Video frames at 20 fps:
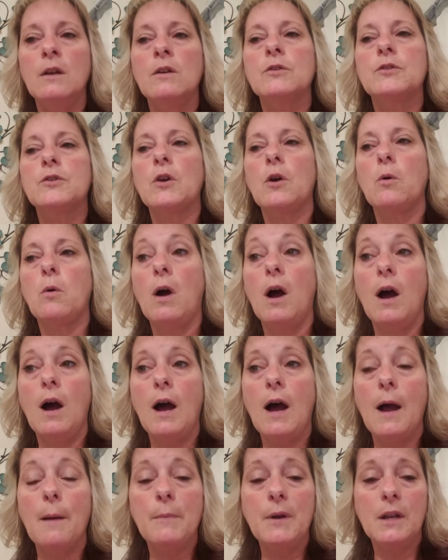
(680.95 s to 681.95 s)
So
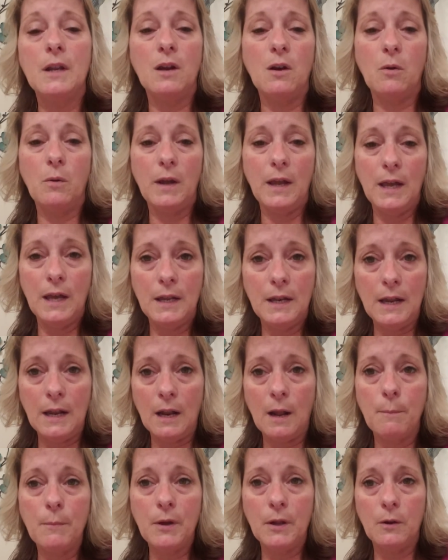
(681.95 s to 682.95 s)
I'm going to go ahead and
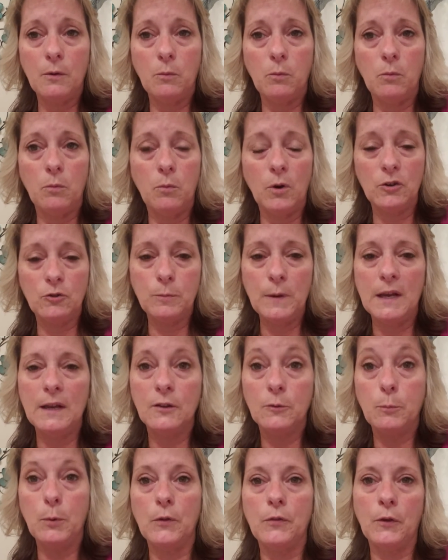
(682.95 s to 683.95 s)
I'm going to wash my
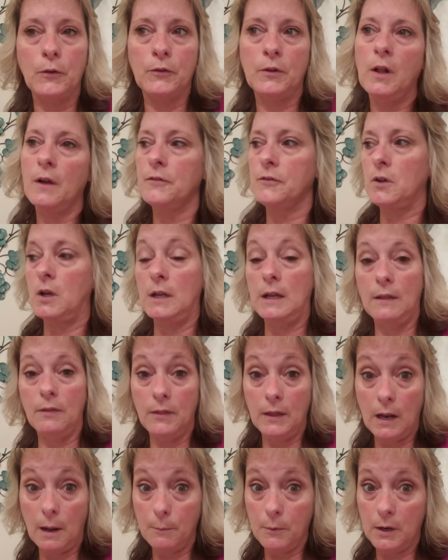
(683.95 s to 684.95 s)
hands, put those gloves on, and
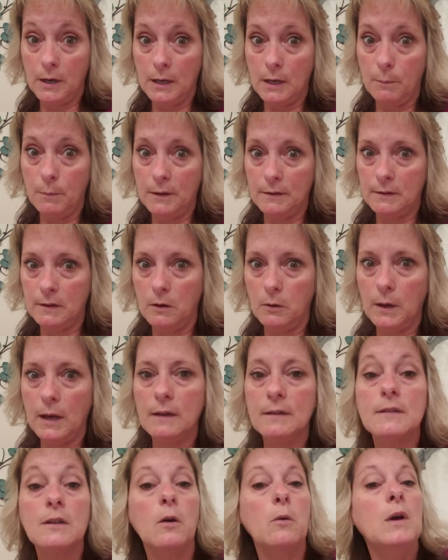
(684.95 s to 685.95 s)
then I'm going to get busy,
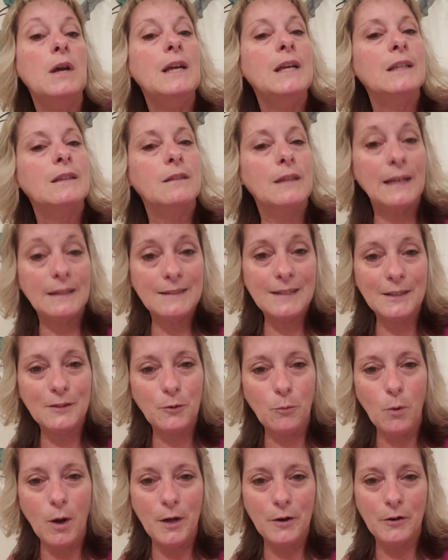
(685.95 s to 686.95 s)
okay? So let's get
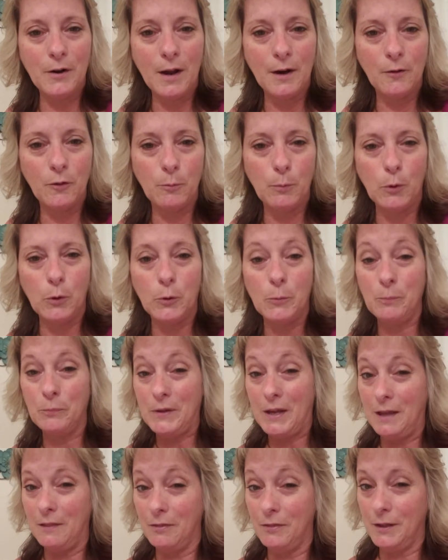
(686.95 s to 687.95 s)
the water out of the bowl,
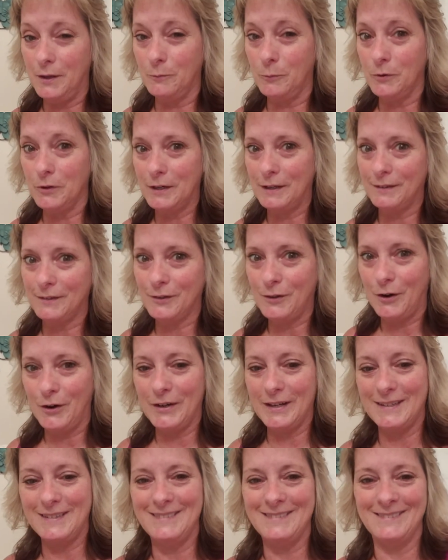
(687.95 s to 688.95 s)
and then we'll get
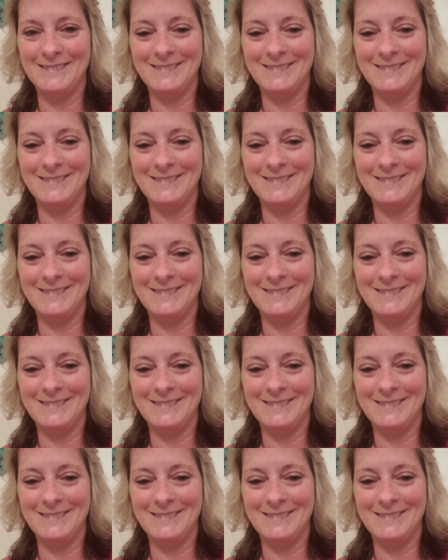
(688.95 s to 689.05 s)
started.